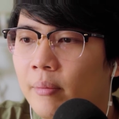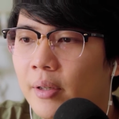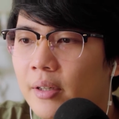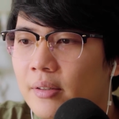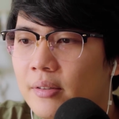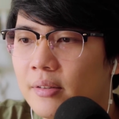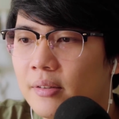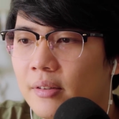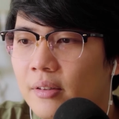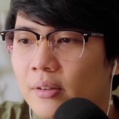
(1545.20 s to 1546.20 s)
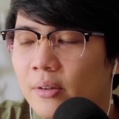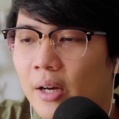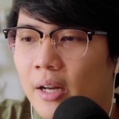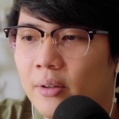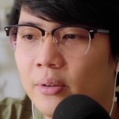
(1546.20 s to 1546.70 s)
Because you
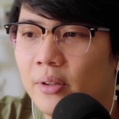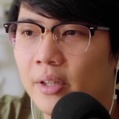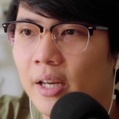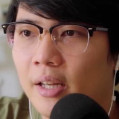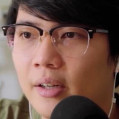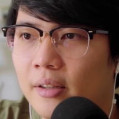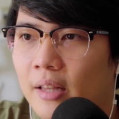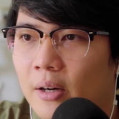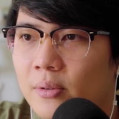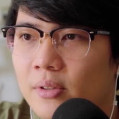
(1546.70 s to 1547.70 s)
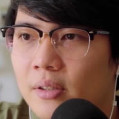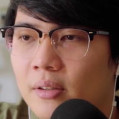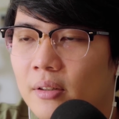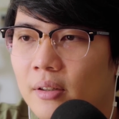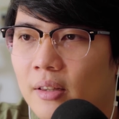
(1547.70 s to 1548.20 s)
aren't going to get
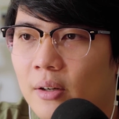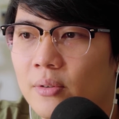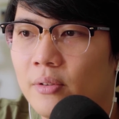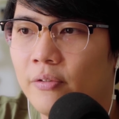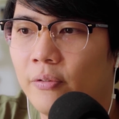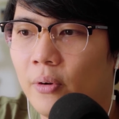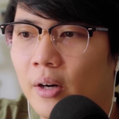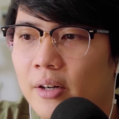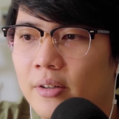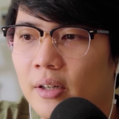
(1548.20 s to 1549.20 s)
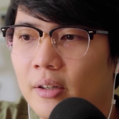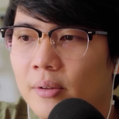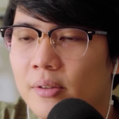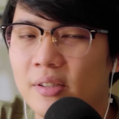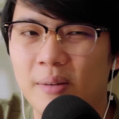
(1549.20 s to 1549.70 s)
1,400
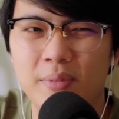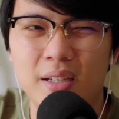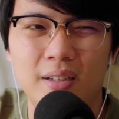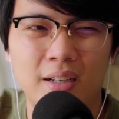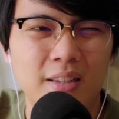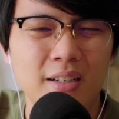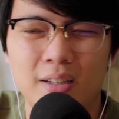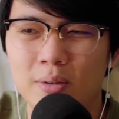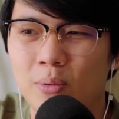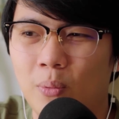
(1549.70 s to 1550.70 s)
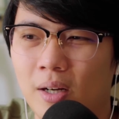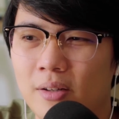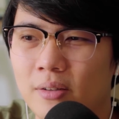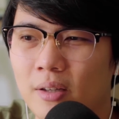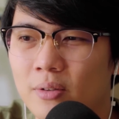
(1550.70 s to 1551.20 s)
hours something. I think
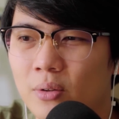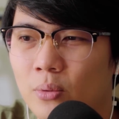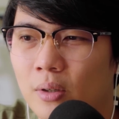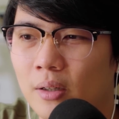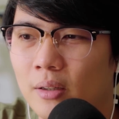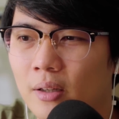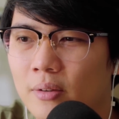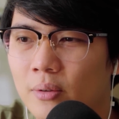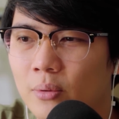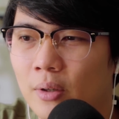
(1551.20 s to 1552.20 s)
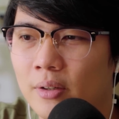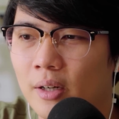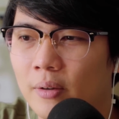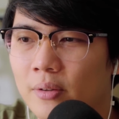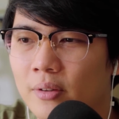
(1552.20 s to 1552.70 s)
1,100, 1,200
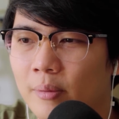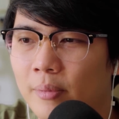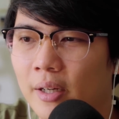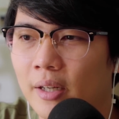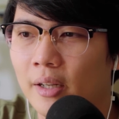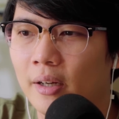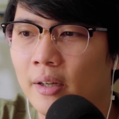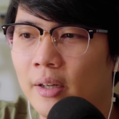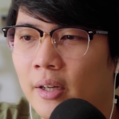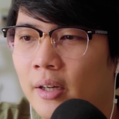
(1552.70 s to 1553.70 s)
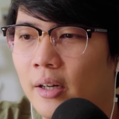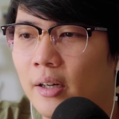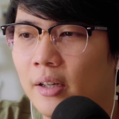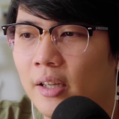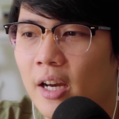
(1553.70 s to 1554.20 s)
hours or something like that lah.
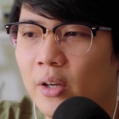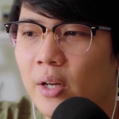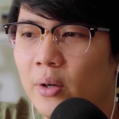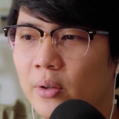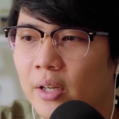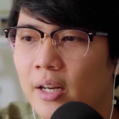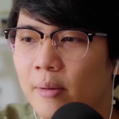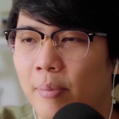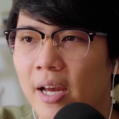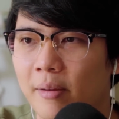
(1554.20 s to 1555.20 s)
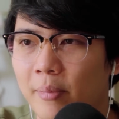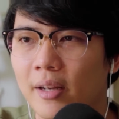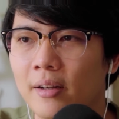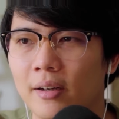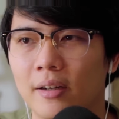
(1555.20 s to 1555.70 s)
Yeah, you ain't going to get it back,
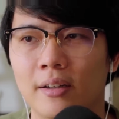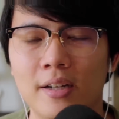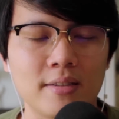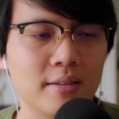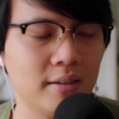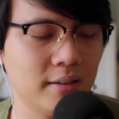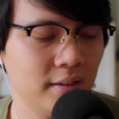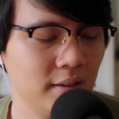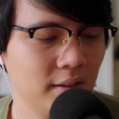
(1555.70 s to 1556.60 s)
man. That's a